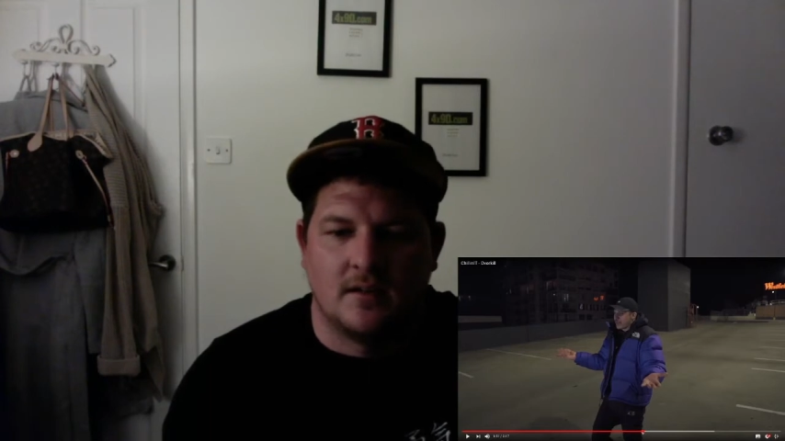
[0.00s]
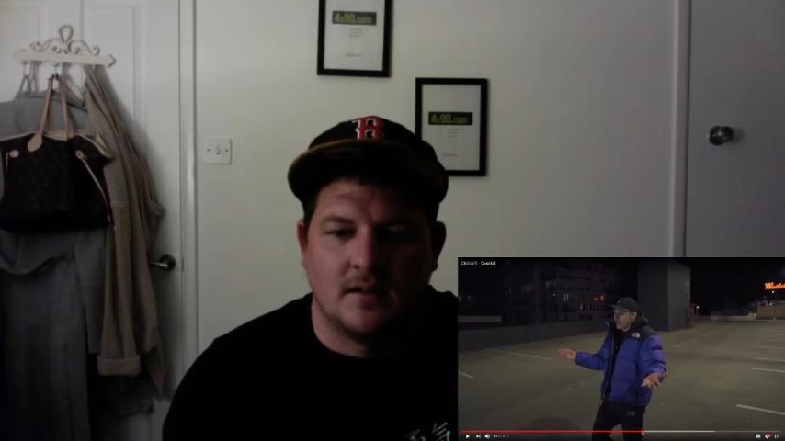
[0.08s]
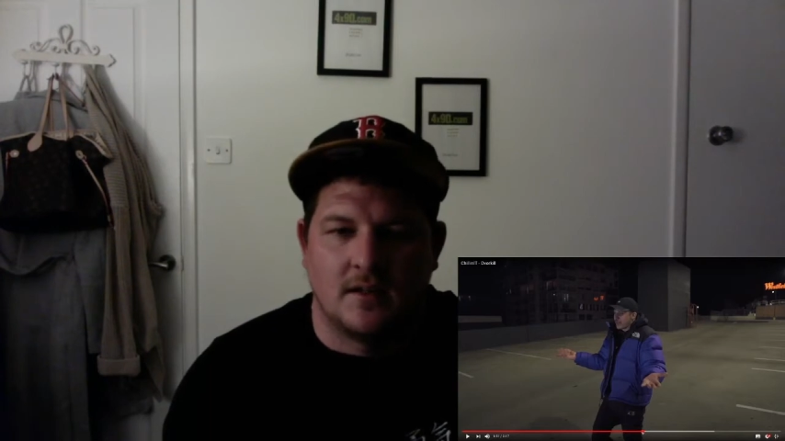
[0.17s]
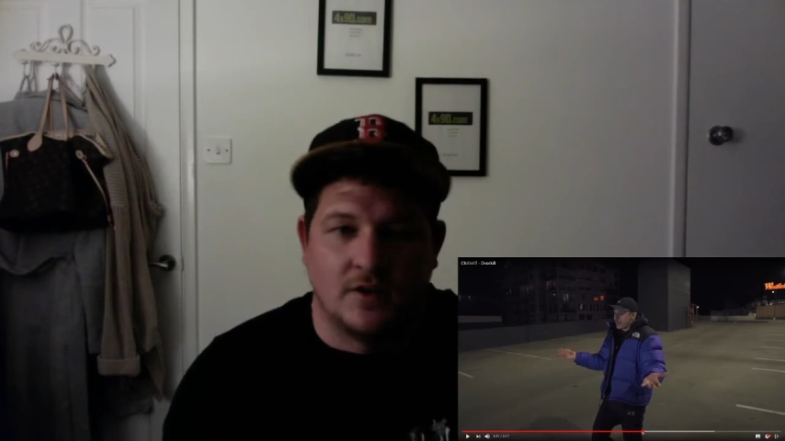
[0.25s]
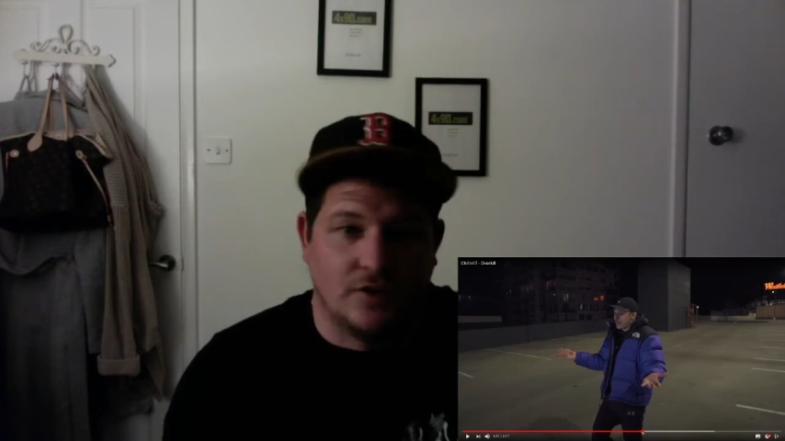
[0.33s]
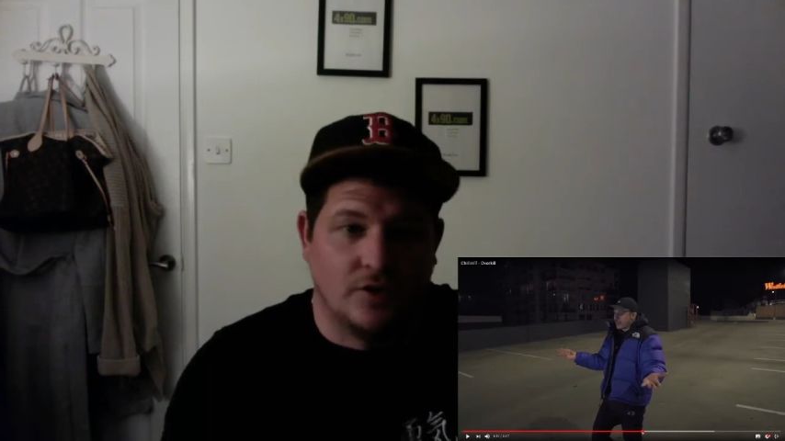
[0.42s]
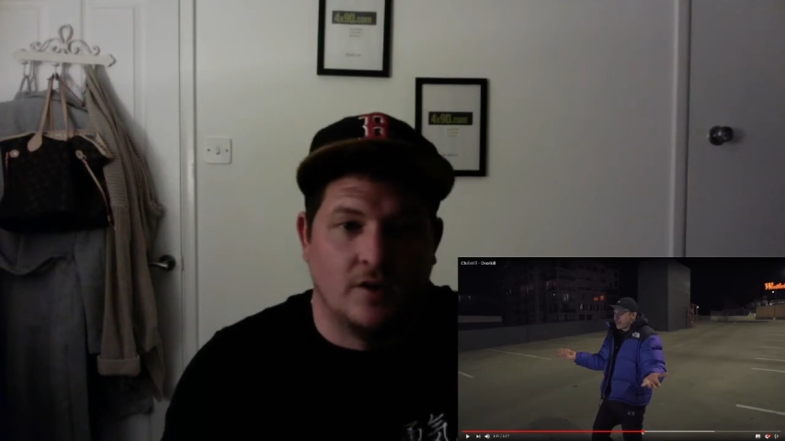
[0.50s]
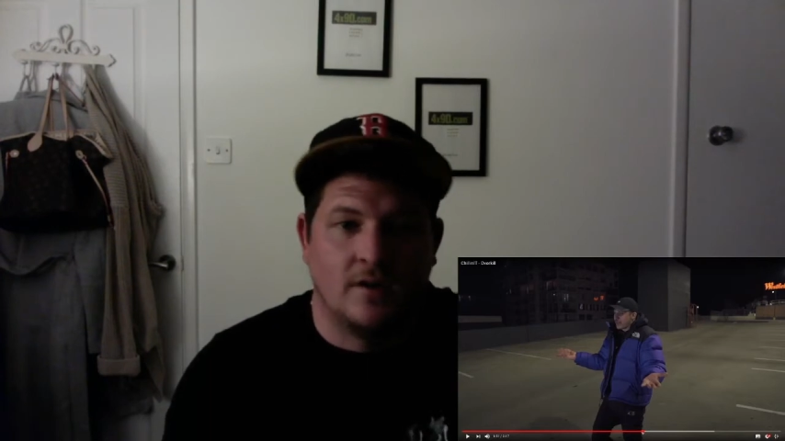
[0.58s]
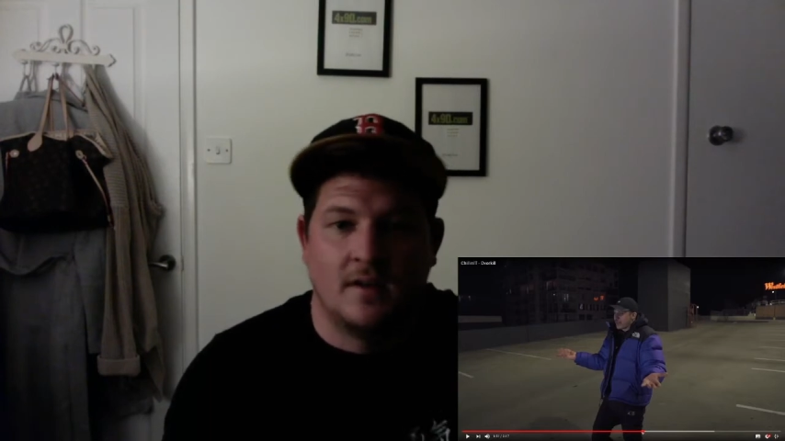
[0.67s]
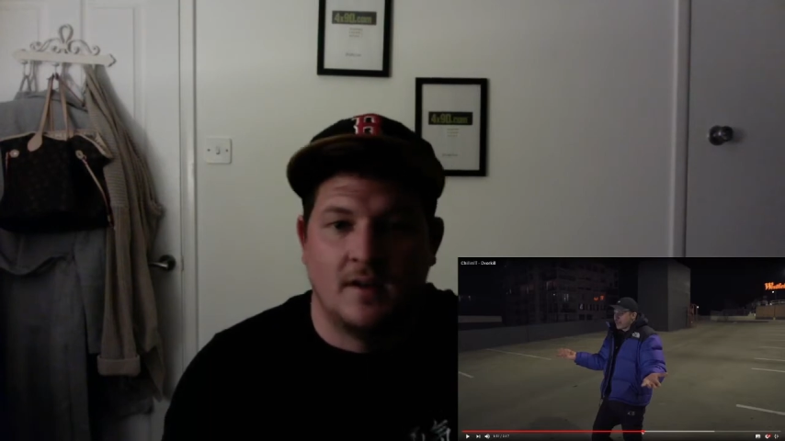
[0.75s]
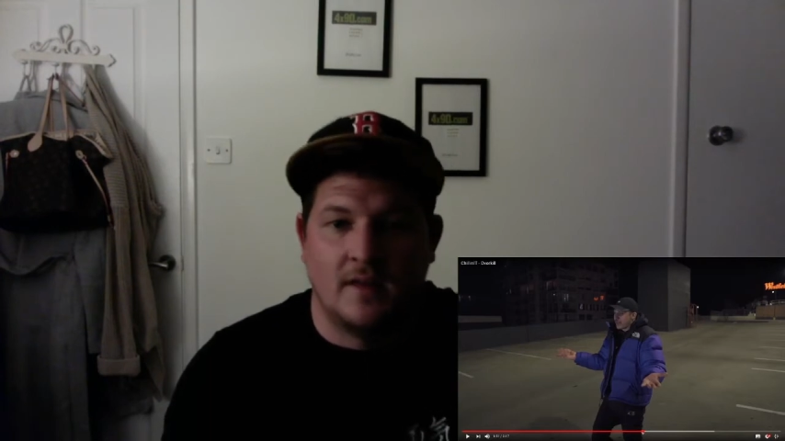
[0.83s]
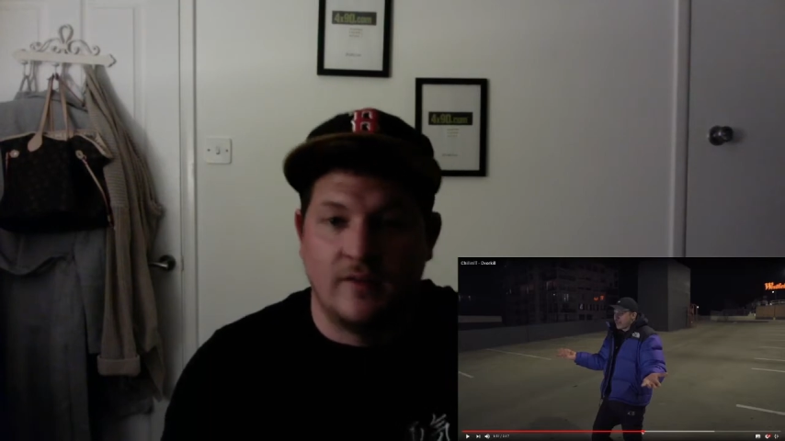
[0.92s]
I don't know.
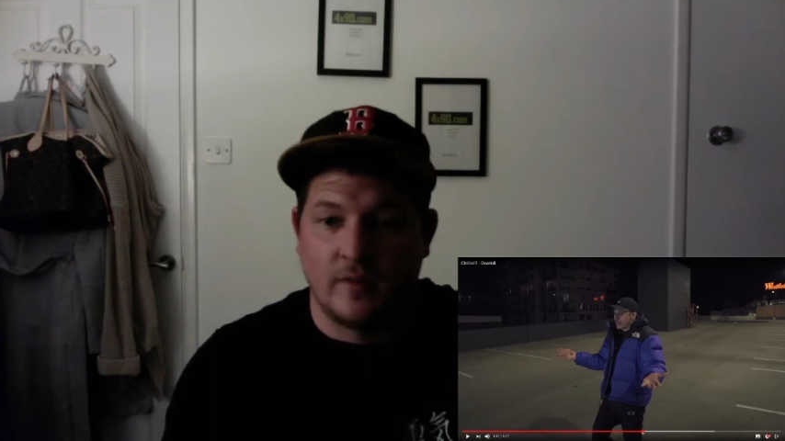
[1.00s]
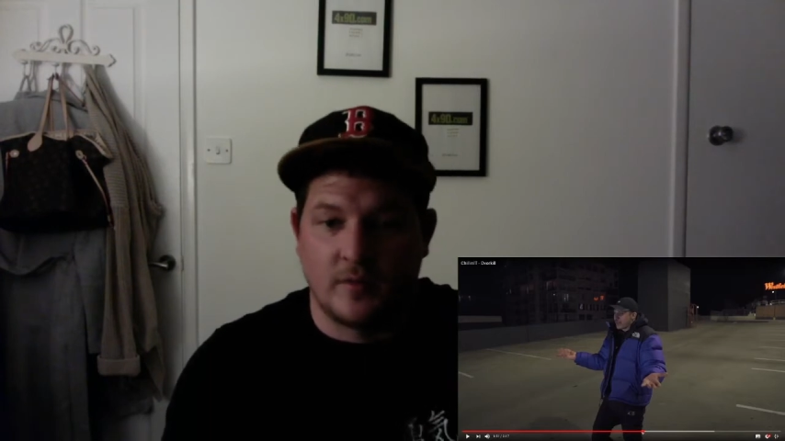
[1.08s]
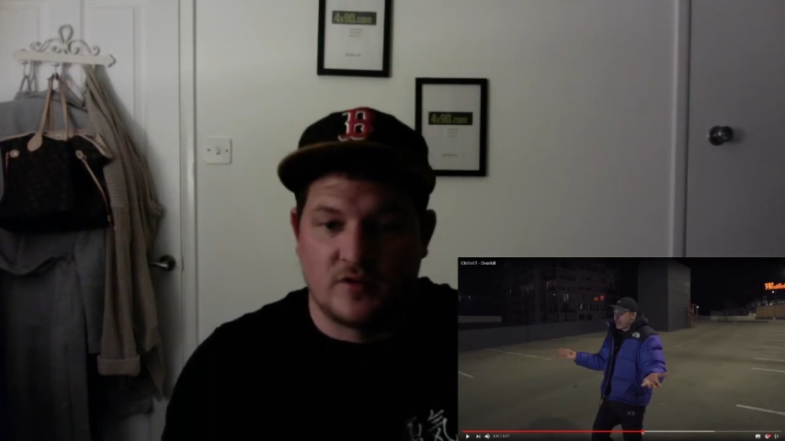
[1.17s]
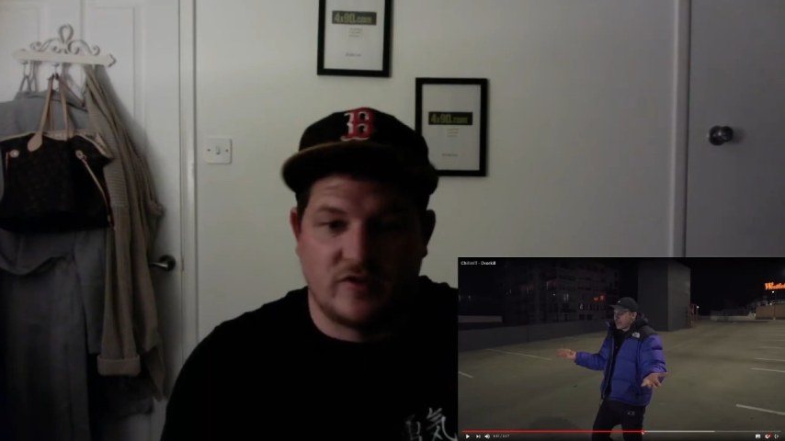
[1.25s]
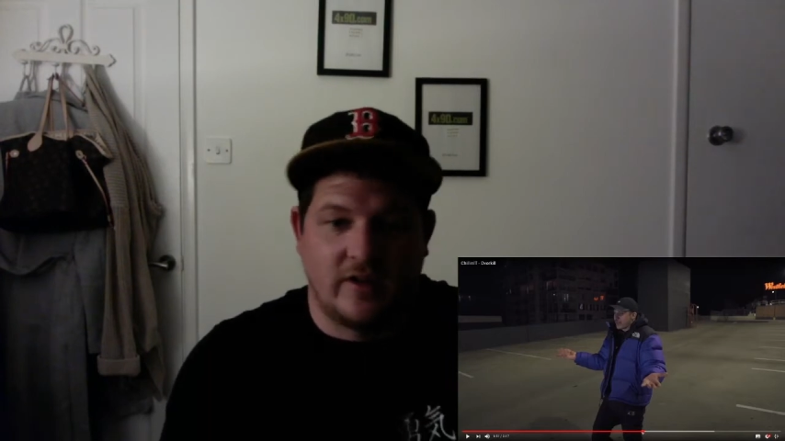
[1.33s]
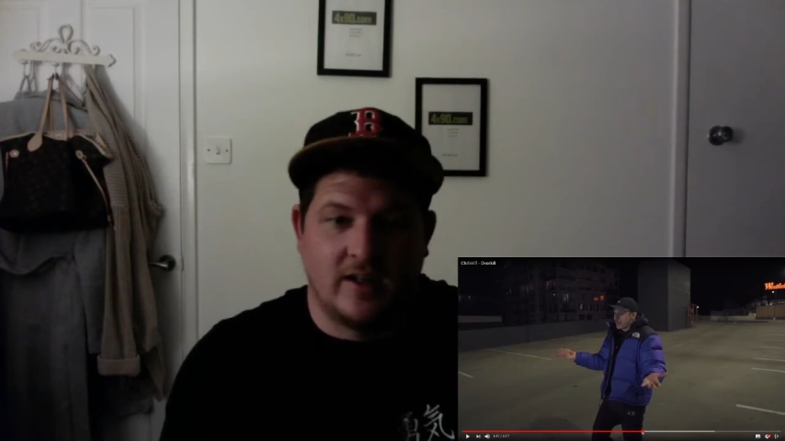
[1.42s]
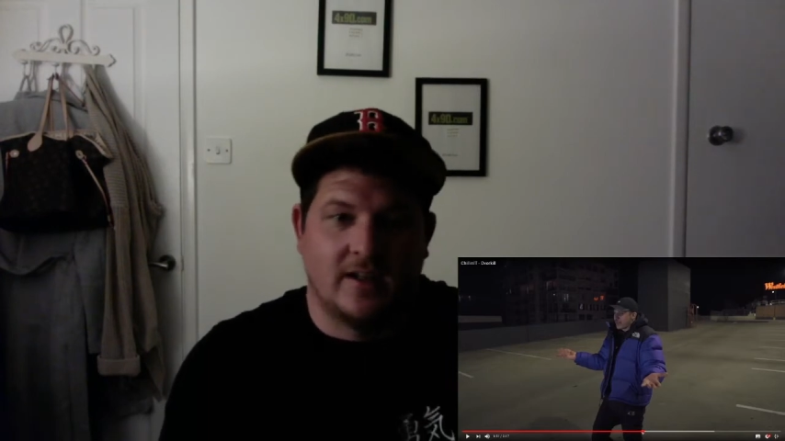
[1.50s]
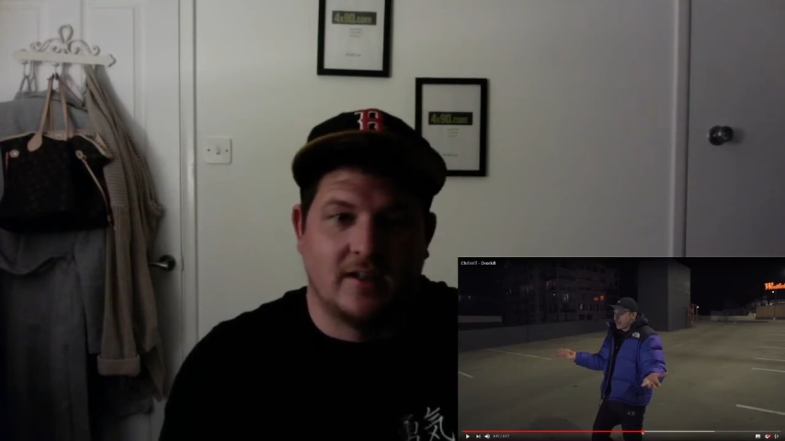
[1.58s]
If you're from Australia,